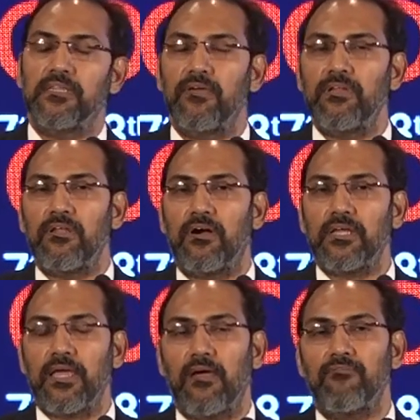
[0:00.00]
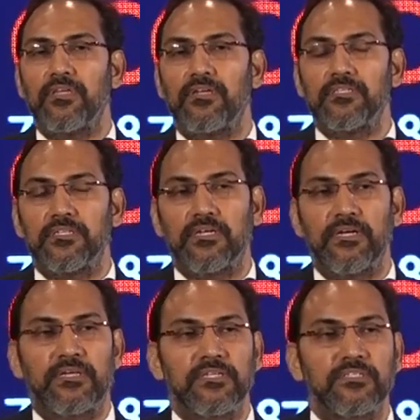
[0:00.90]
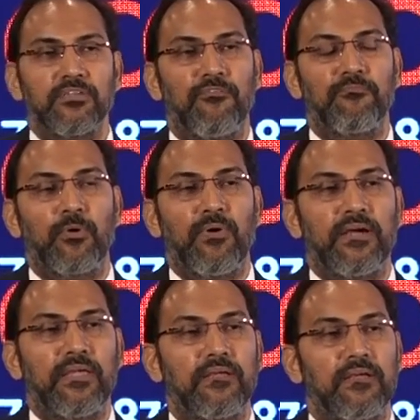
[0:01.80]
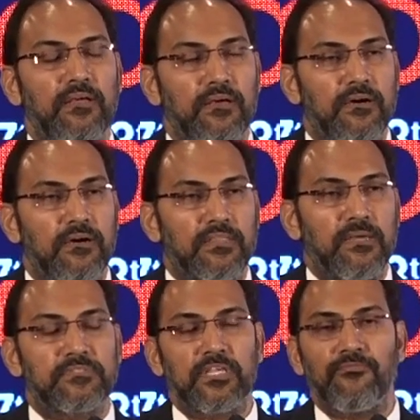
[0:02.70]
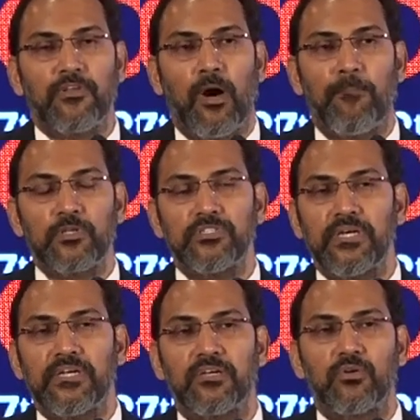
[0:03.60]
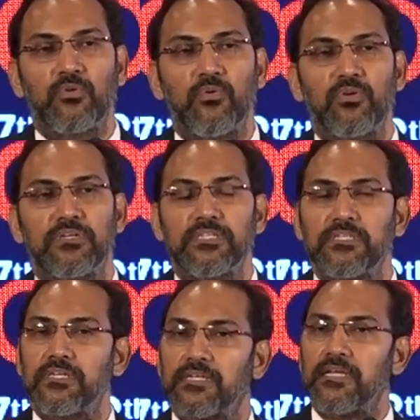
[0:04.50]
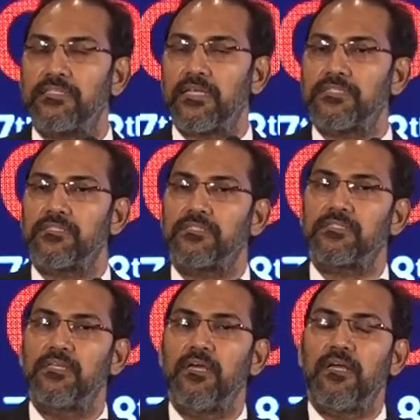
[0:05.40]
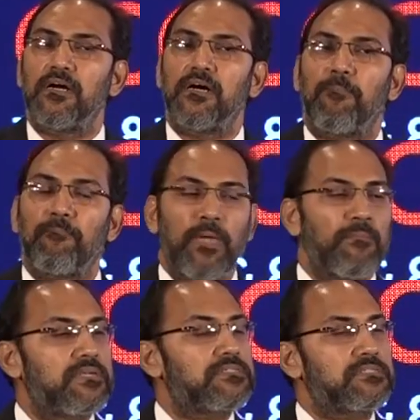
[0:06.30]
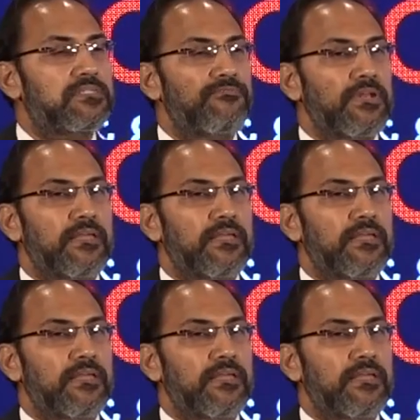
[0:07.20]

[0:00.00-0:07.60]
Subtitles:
they will not have the digital literacy of providing themselves an opportunity to do digital transactions, payments and stuff